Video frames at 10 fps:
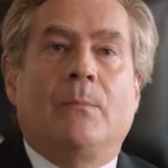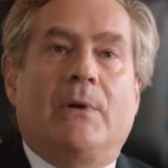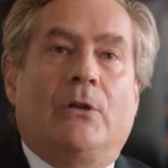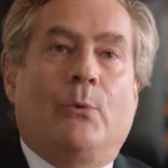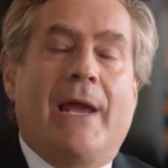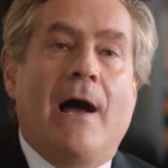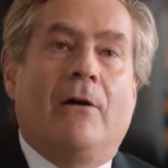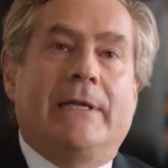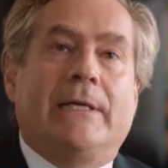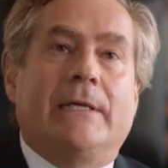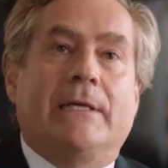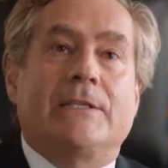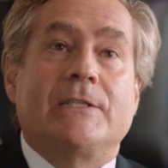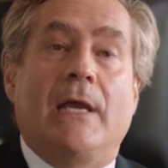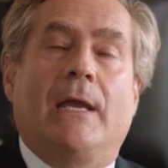But in reality,
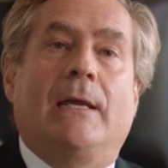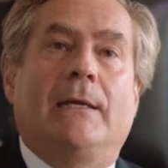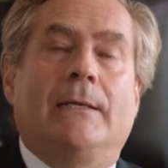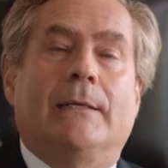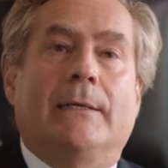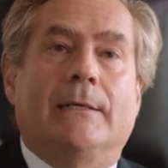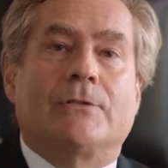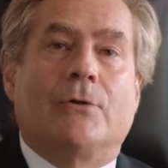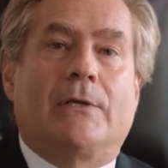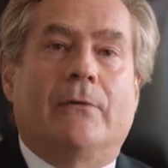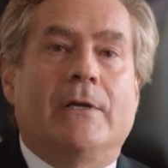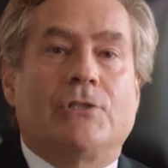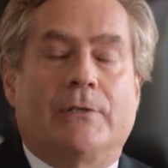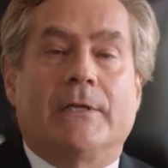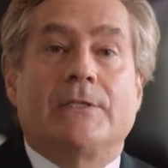it's a
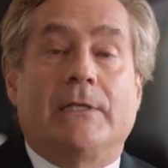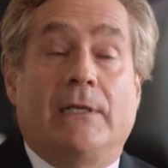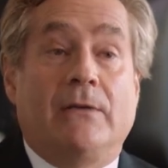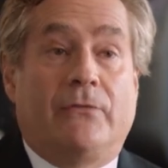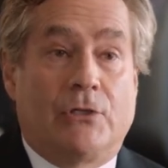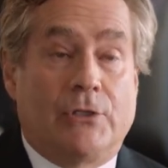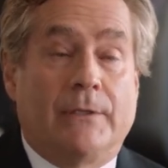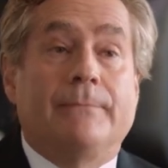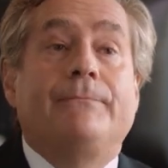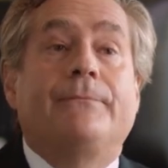circulation that's inefficient.